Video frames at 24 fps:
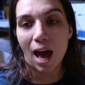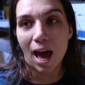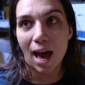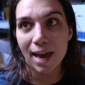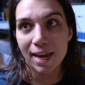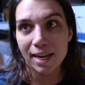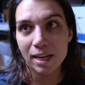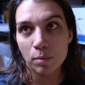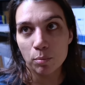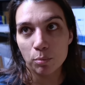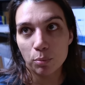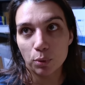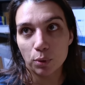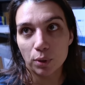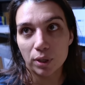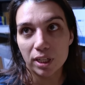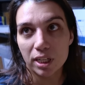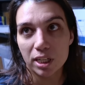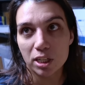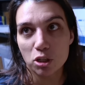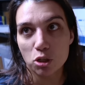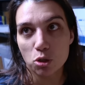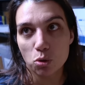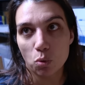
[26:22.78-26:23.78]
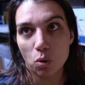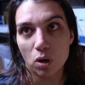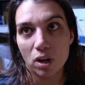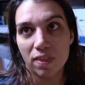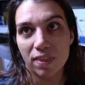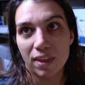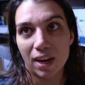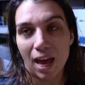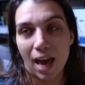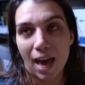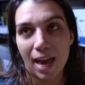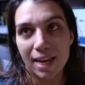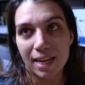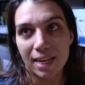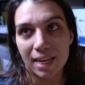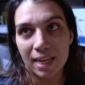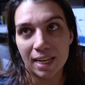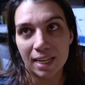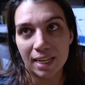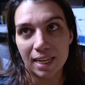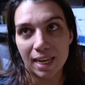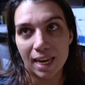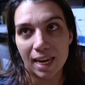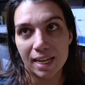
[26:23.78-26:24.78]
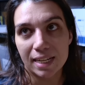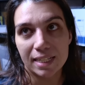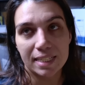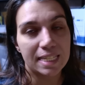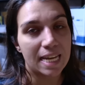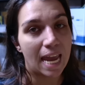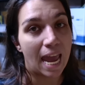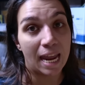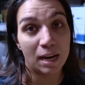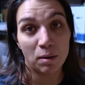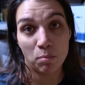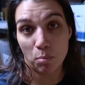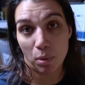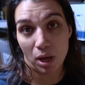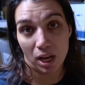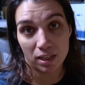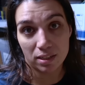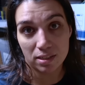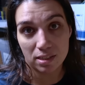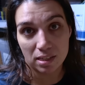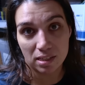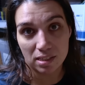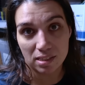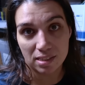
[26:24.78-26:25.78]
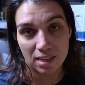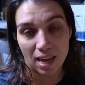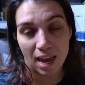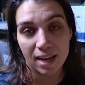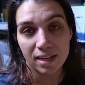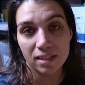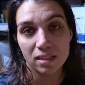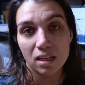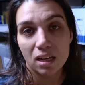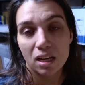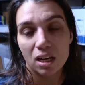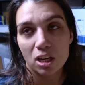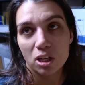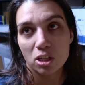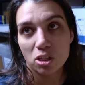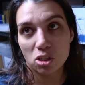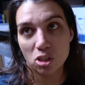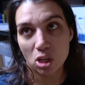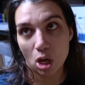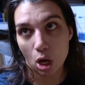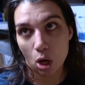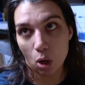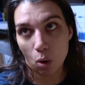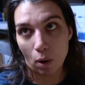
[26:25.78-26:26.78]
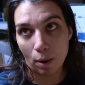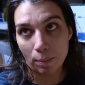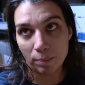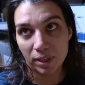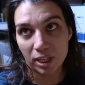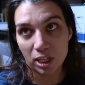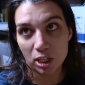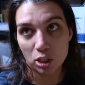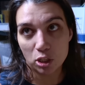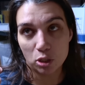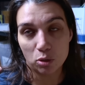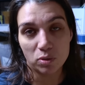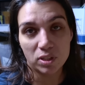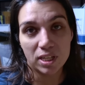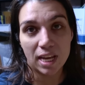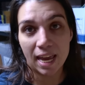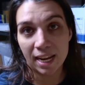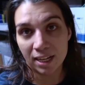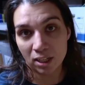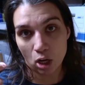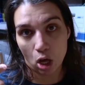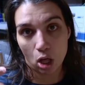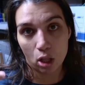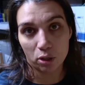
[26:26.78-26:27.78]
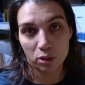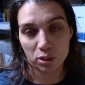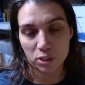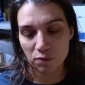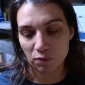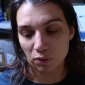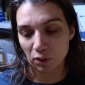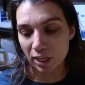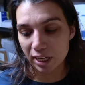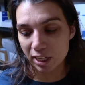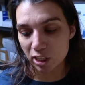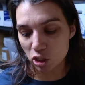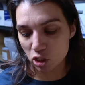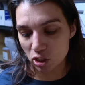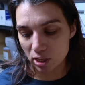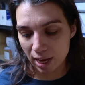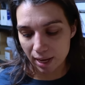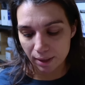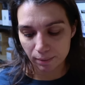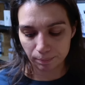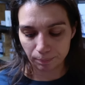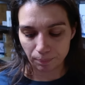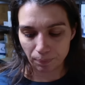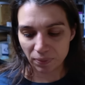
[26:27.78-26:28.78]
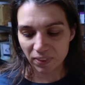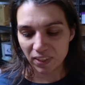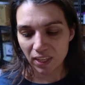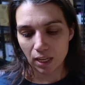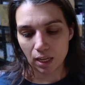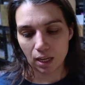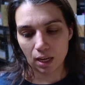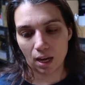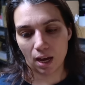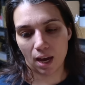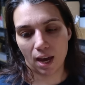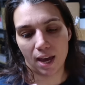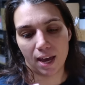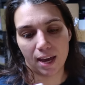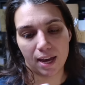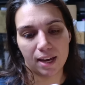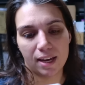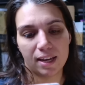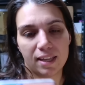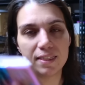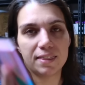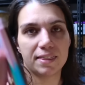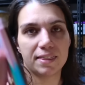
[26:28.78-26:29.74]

I am pretty sure that I can get 10 bucks a set. So I'm gonna do $10 for each set. Uh,